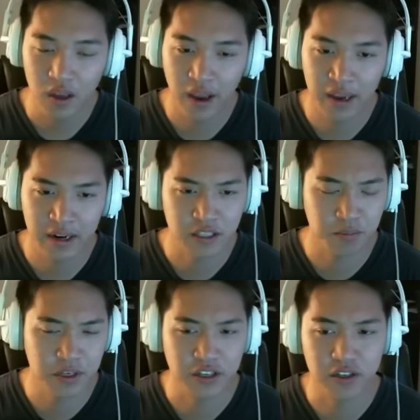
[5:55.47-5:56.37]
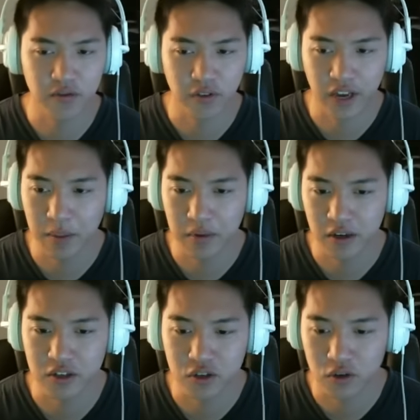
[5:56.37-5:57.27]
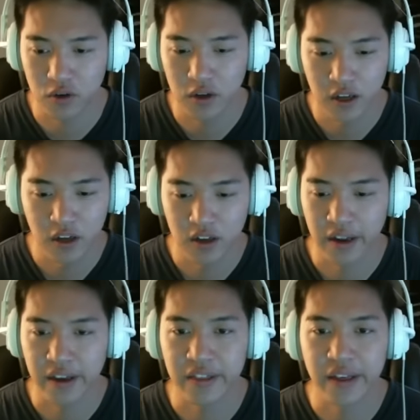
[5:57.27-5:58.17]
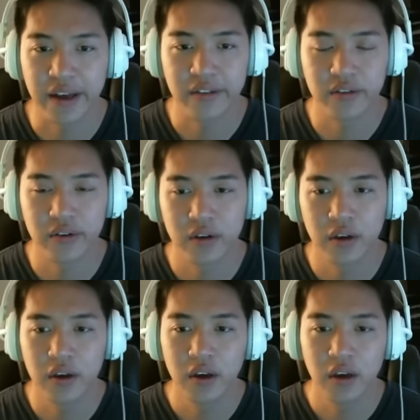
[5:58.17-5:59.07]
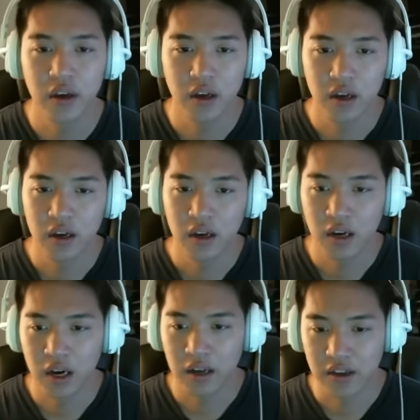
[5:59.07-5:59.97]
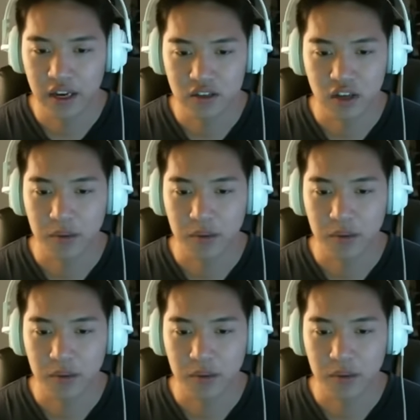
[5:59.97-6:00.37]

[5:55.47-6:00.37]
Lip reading: and it's much easier for camera control like that. The next